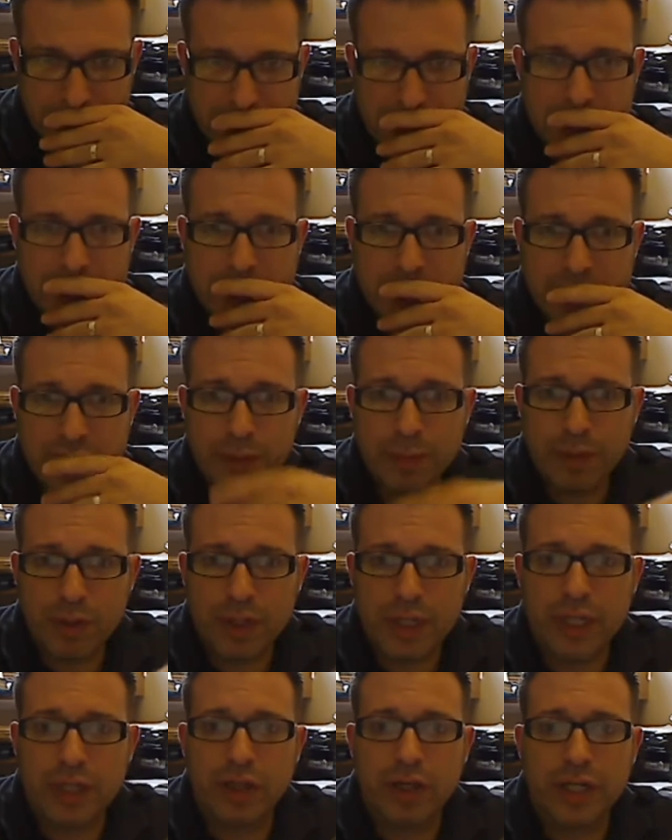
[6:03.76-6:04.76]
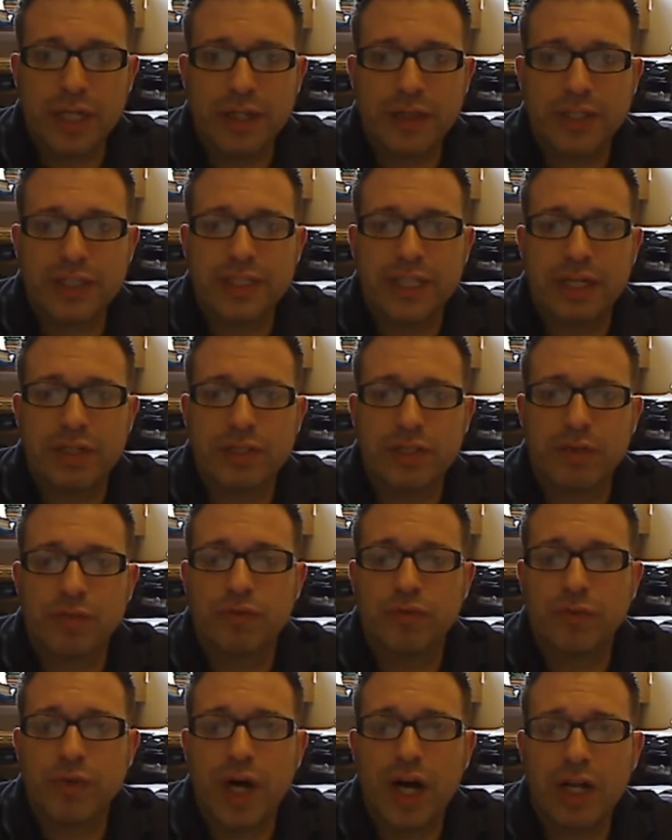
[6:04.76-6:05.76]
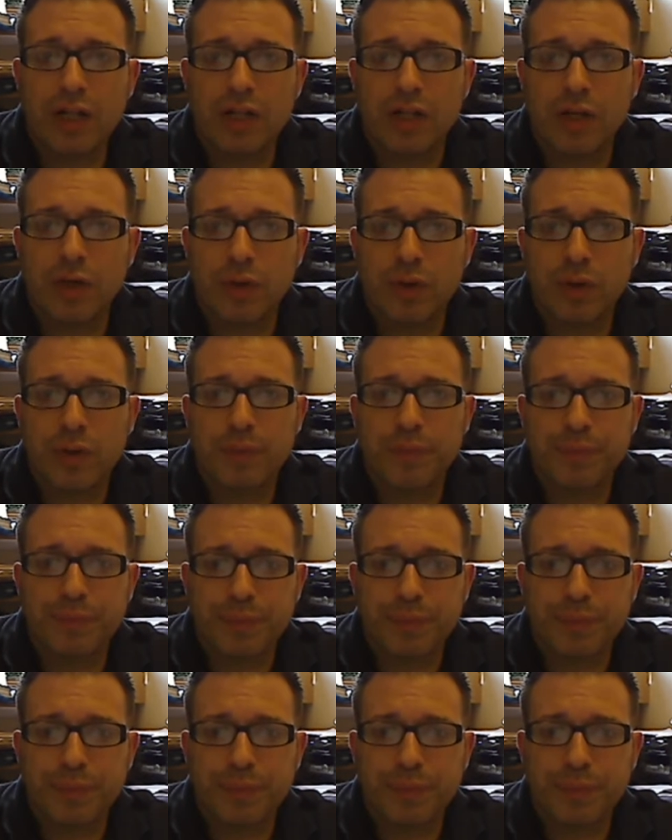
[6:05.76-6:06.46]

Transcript: Similarly, looking at the sounds that follow